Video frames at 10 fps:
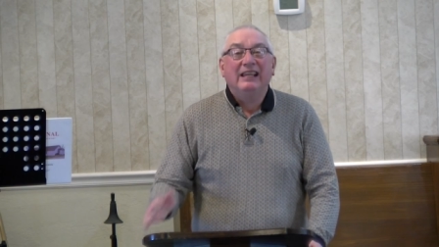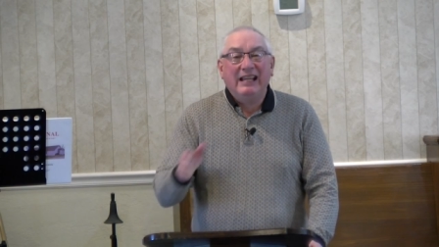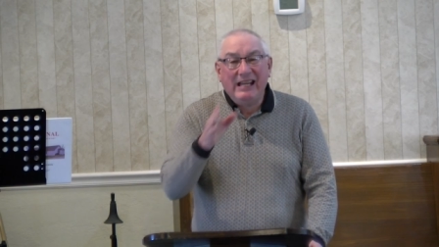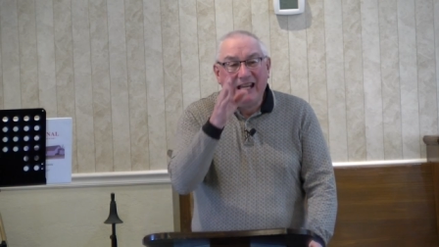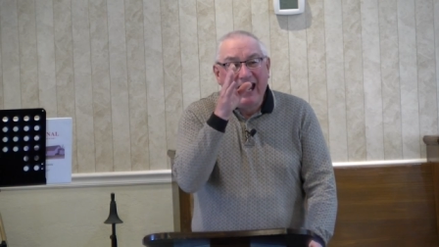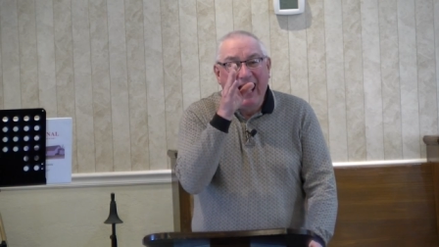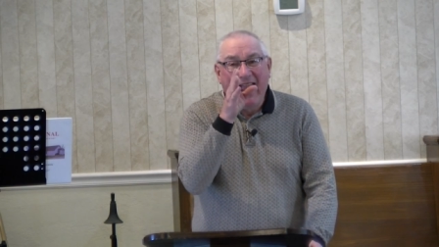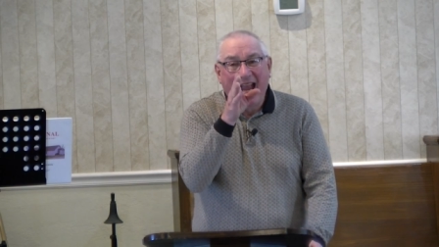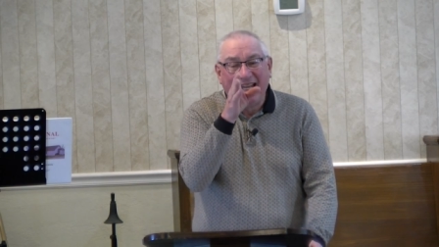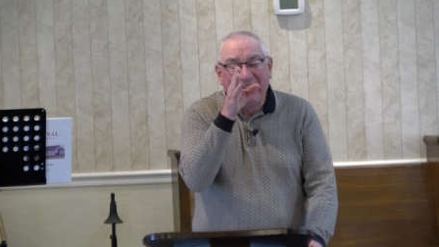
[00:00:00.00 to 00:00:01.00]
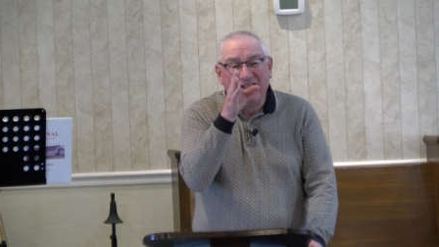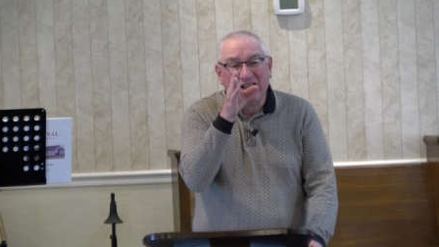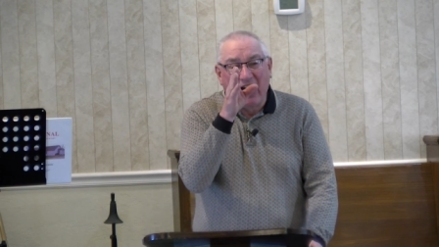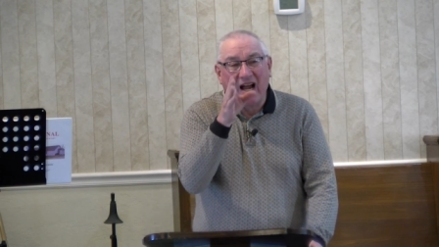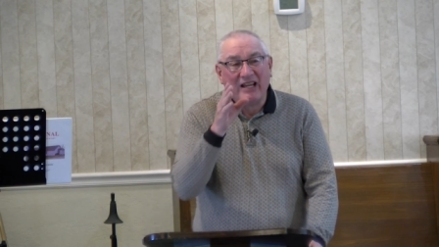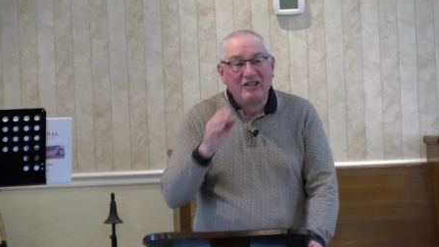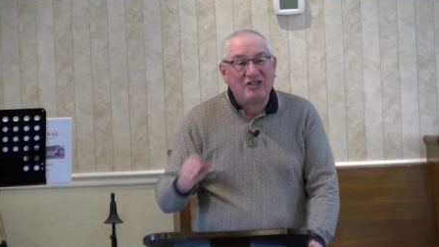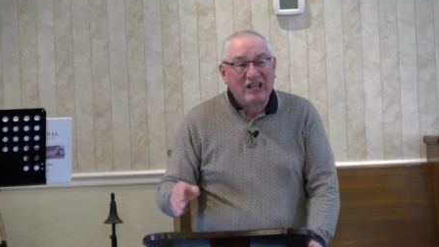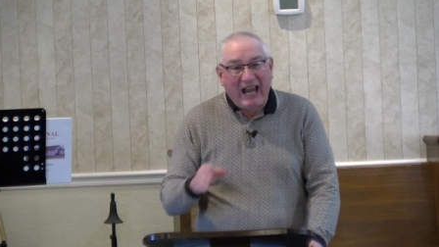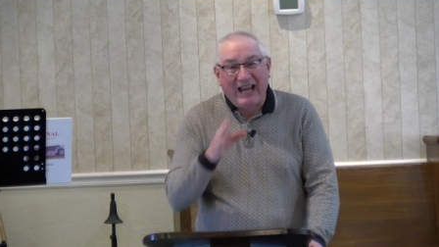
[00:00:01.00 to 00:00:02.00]
He had his eyes
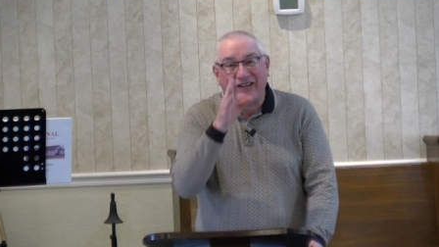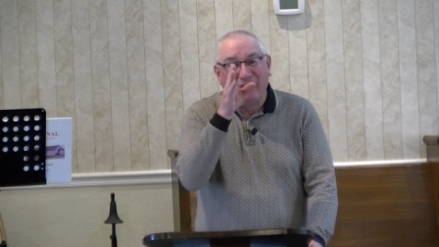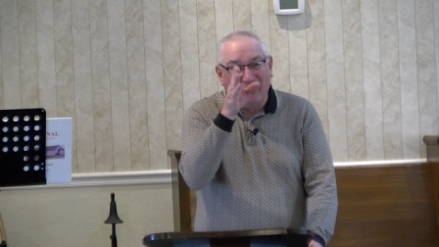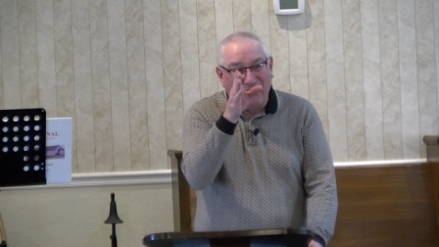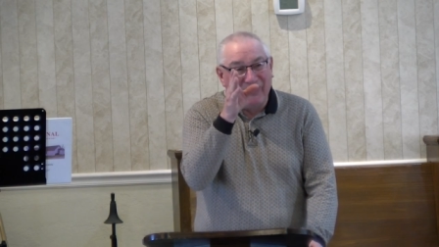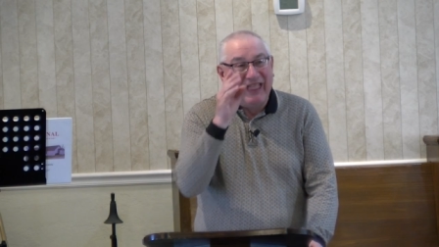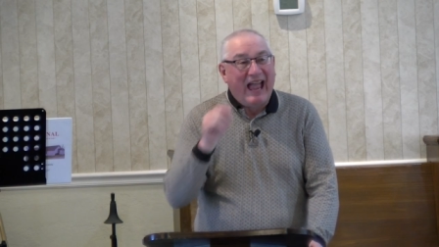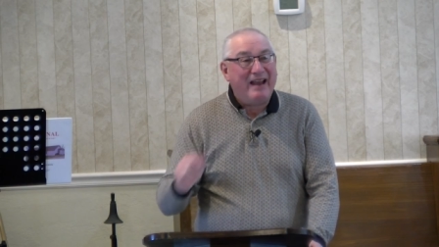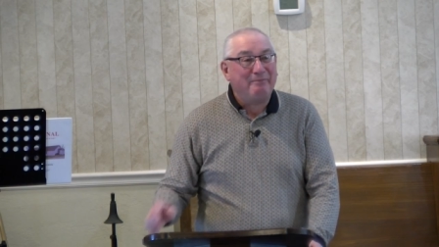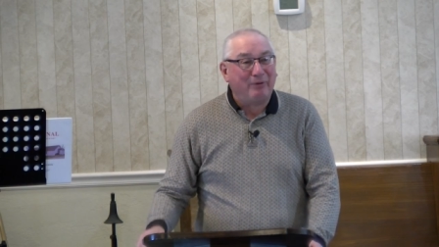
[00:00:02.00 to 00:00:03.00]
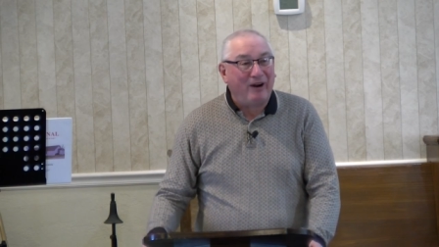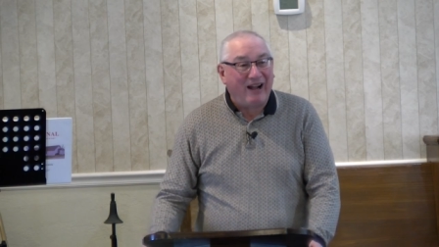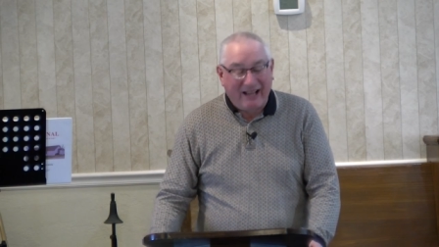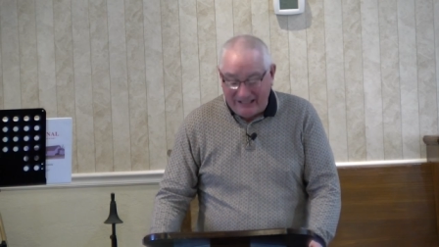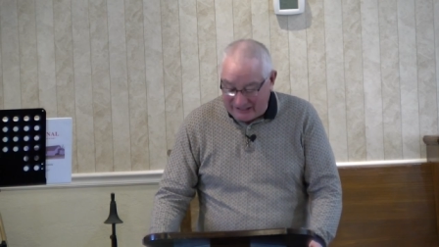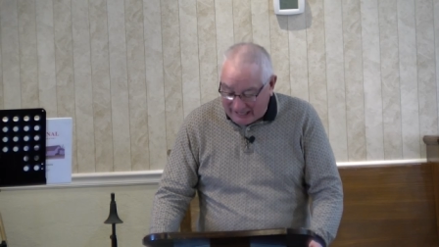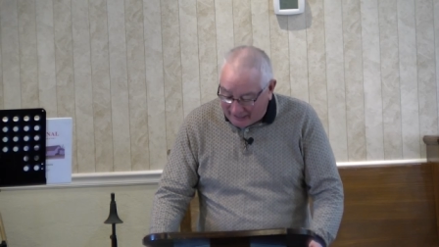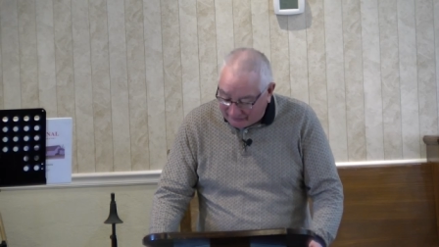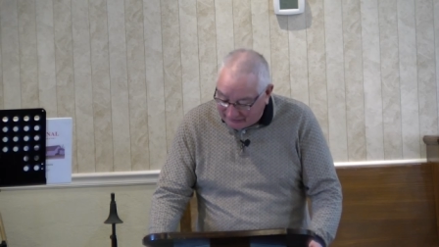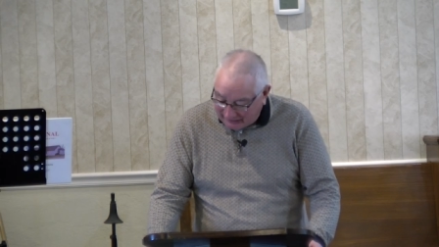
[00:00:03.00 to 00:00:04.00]
set on that prize
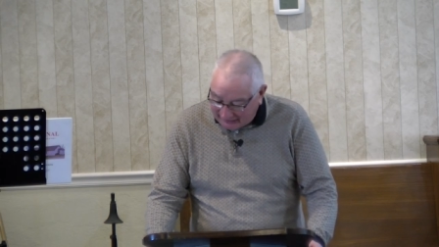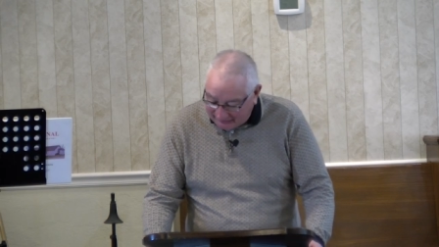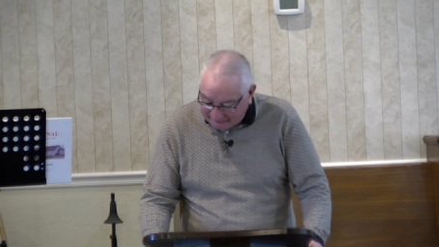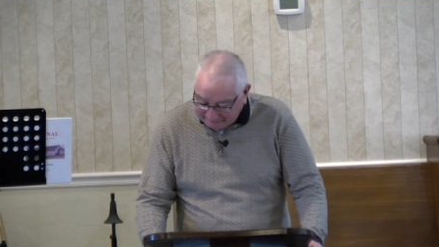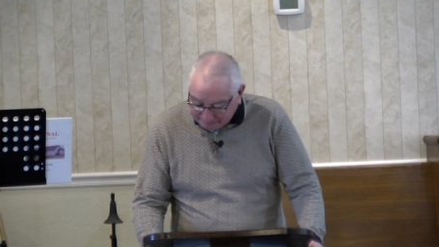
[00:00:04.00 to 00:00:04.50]
out there.